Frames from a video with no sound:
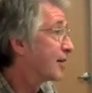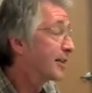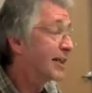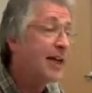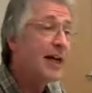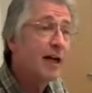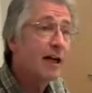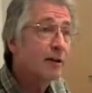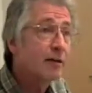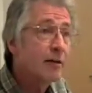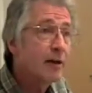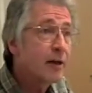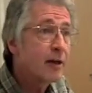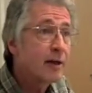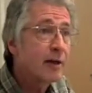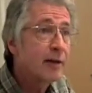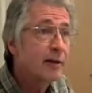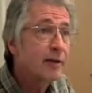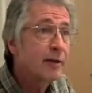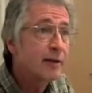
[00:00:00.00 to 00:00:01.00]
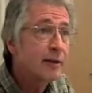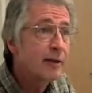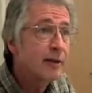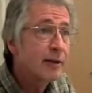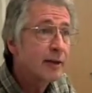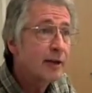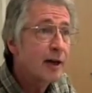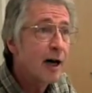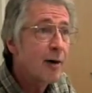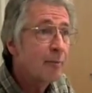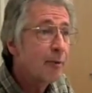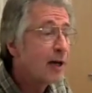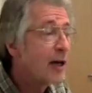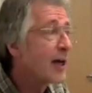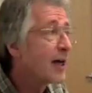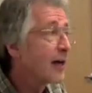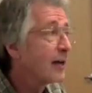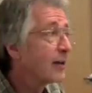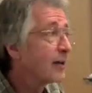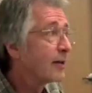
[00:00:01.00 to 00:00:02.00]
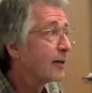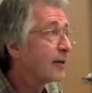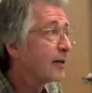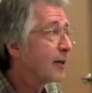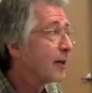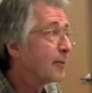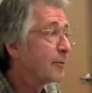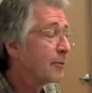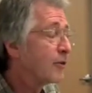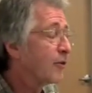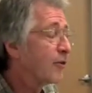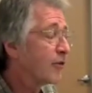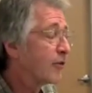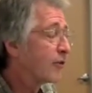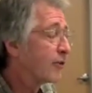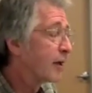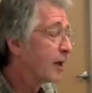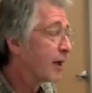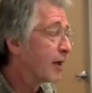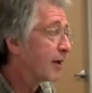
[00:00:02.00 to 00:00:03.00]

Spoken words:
can't comprehend. It was just,